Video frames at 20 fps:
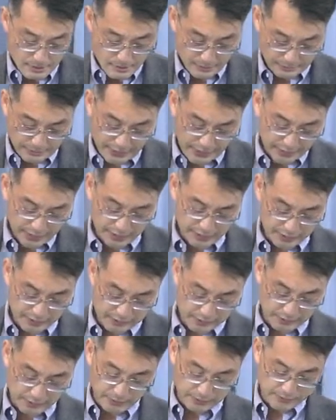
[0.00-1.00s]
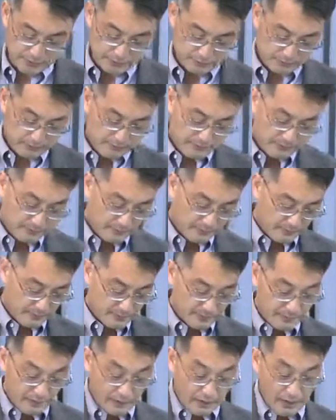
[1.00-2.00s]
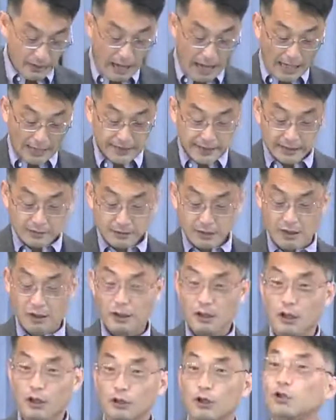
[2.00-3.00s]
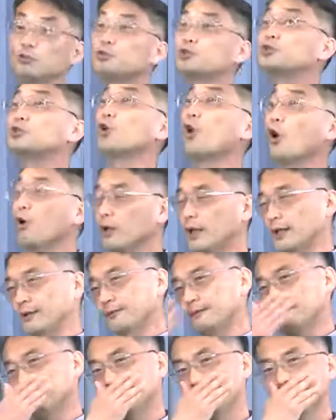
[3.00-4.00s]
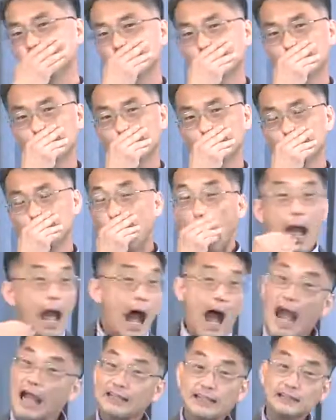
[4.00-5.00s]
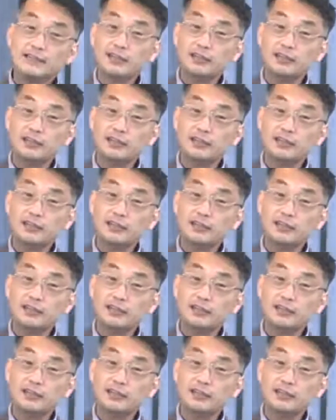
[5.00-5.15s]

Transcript: Second excuse I can control it. I can